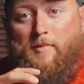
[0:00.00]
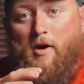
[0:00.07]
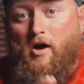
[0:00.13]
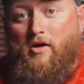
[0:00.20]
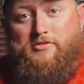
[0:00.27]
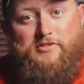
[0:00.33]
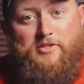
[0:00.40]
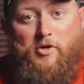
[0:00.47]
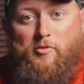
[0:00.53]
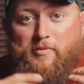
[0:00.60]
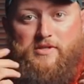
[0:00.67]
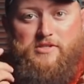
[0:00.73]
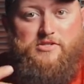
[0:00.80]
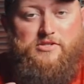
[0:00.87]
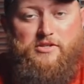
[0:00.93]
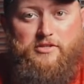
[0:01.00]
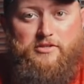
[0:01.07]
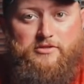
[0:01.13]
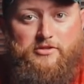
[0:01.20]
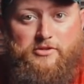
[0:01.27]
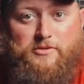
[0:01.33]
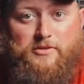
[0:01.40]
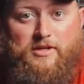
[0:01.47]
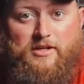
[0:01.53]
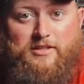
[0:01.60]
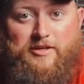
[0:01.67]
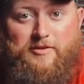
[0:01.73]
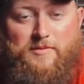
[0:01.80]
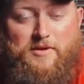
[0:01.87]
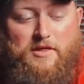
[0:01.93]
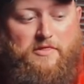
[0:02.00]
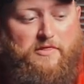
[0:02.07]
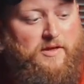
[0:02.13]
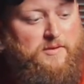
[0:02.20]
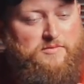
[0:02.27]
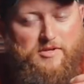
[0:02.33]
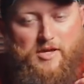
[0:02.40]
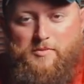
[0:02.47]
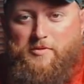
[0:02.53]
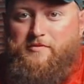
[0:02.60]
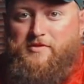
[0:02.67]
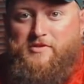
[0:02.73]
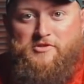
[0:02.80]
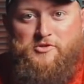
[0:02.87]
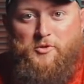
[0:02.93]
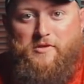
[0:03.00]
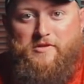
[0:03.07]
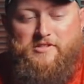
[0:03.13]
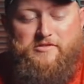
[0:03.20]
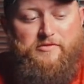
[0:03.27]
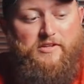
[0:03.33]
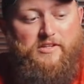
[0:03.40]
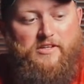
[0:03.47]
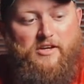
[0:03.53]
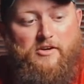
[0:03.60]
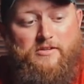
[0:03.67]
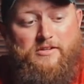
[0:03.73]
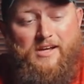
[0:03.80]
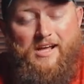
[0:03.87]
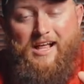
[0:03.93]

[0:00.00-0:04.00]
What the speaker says: Also, be sure to leave me a thumbs up if you enjoy this video.